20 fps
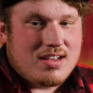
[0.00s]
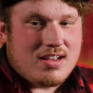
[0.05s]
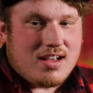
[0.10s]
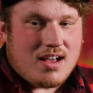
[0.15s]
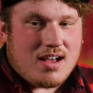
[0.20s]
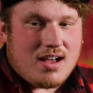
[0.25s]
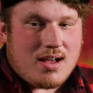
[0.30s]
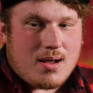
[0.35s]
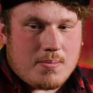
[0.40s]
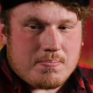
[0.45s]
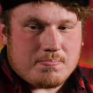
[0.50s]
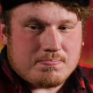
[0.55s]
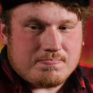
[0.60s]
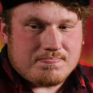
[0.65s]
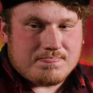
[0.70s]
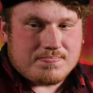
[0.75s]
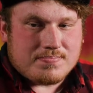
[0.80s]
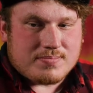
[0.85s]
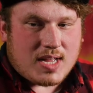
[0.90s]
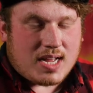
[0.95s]

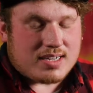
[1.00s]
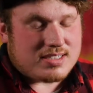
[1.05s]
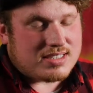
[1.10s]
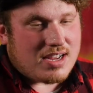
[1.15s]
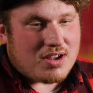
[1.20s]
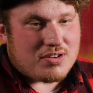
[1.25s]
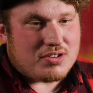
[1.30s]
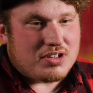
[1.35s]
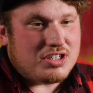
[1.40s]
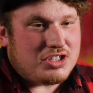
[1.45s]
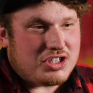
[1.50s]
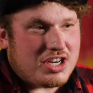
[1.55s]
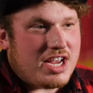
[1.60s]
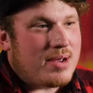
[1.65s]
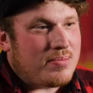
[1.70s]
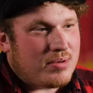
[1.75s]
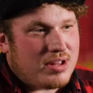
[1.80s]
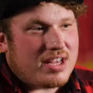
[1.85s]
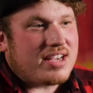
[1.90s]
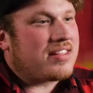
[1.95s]
not to sound
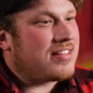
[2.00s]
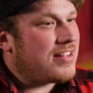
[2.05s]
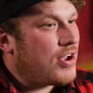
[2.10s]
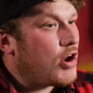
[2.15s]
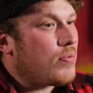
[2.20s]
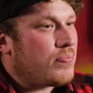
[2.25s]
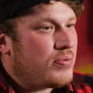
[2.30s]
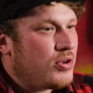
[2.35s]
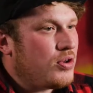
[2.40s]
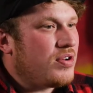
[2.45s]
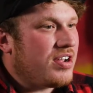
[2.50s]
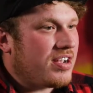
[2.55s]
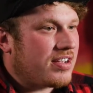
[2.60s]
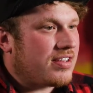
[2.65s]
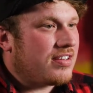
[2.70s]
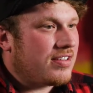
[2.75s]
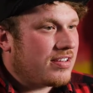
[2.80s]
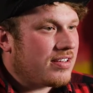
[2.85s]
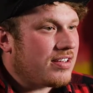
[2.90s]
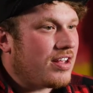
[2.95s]
cliche, but like
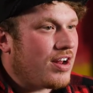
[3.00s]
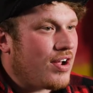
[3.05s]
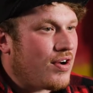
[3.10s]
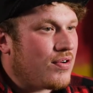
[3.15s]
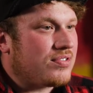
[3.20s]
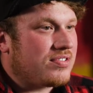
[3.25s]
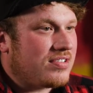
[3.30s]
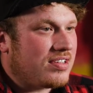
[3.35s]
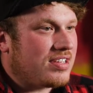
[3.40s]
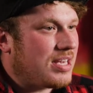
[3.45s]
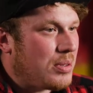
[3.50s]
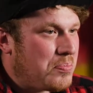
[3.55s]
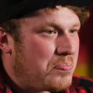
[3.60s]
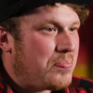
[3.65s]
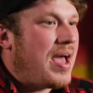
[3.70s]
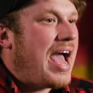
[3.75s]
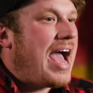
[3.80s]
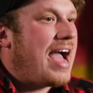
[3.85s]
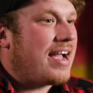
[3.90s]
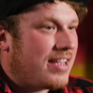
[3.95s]
therapeutic, you know, to get
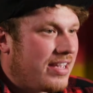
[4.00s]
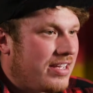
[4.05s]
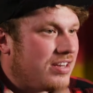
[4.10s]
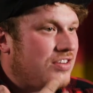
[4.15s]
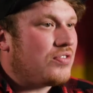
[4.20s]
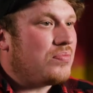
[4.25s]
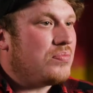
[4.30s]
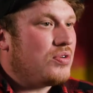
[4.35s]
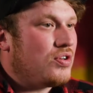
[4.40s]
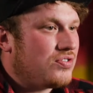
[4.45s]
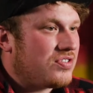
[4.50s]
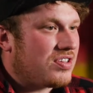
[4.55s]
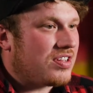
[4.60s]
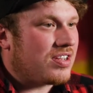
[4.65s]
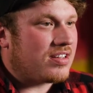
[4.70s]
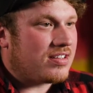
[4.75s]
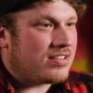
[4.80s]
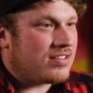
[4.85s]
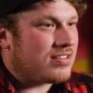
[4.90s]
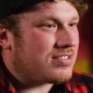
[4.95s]
back into
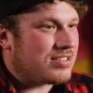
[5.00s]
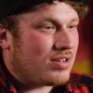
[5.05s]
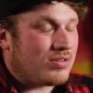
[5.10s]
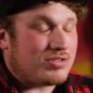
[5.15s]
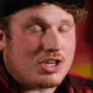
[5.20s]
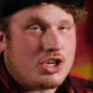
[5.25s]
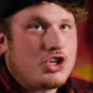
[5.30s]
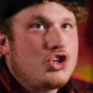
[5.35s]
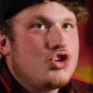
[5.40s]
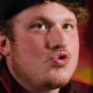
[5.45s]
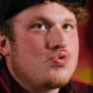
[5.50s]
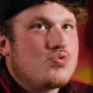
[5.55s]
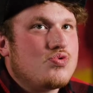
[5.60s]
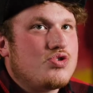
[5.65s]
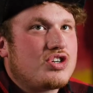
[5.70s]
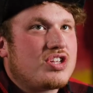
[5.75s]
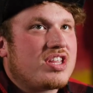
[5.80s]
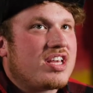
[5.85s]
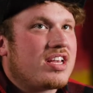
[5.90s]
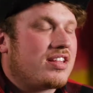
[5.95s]
music, because that was a
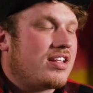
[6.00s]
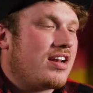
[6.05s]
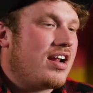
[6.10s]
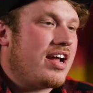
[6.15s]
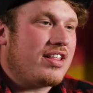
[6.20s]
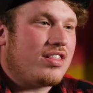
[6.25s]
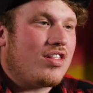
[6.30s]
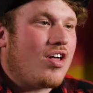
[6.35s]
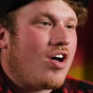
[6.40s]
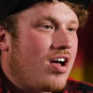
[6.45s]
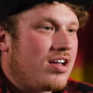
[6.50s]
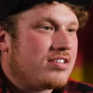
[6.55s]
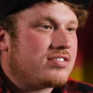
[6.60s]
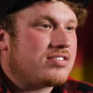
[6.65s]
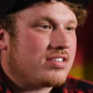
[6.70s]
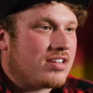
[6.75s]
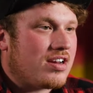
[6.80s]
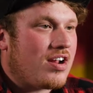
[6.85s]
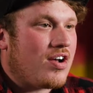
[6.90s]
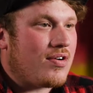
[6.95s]
huge thing that I had
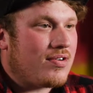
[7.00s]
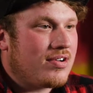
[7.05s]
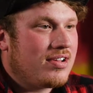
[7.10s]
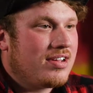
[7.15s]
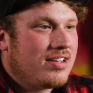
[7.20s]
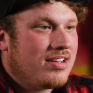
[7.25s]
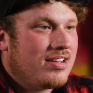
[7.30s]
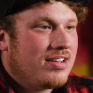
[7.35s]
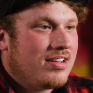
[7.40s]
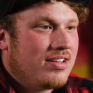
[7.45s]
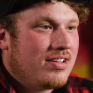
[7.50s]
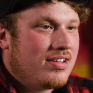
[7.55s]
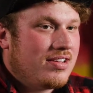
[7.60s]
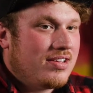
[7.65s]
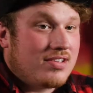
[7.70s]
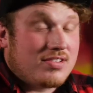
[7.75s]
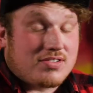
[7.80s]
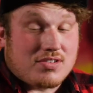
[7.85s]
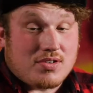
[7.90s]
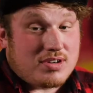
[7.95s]
lost, you know.
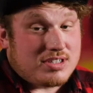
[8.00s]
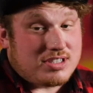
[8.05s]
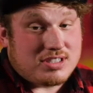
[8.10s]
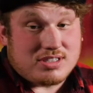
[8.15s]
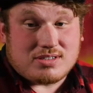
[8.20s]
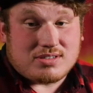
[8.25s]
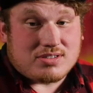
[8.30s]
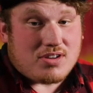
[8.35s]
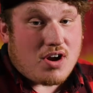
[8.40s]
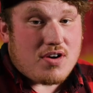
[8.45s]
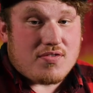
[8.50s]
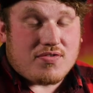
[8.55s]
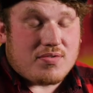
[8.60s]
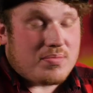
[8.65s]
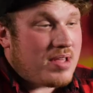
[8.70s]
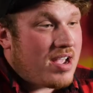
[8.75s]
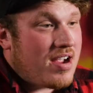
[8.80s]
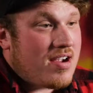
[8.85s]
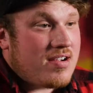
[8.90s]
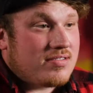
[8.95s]
So it just started
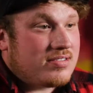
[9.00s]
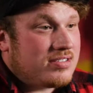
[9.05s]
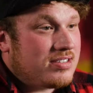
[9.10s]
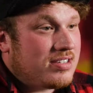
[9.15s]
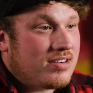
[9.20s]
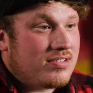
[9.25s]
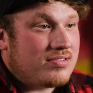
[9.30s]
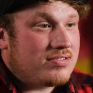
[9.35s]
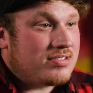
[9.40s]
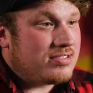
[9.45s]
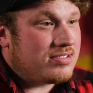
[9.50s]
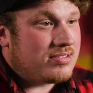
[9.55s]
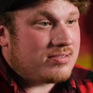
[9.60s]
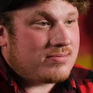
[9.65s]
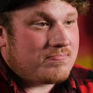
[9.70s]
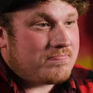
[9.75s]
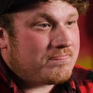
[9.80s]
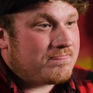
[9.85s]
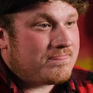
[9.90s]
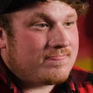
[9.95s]
from there, you know,
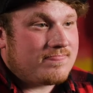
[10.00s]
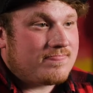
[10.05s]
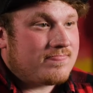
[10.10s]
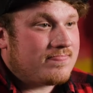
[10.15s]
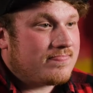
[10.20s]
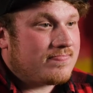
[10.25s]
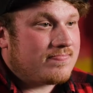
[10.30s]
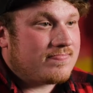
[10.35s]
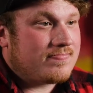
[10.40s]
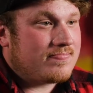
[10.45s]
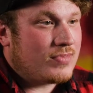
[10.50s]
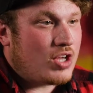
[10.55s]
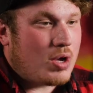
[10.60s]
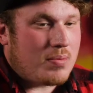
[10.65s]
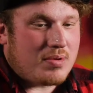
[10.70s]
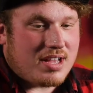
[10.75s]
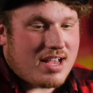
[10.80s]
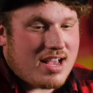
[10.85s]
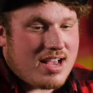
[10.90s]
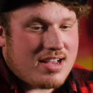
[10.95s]
just a
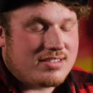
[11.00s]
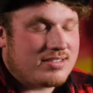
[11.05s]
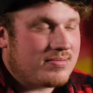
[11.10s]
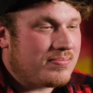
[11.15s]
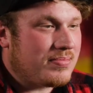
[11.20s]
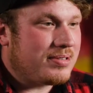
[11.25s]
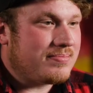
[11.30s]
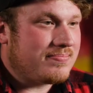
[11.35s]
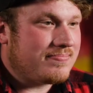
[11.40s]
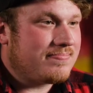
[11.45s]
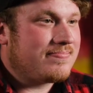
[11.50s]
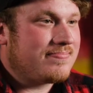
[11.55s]
couple guys. But.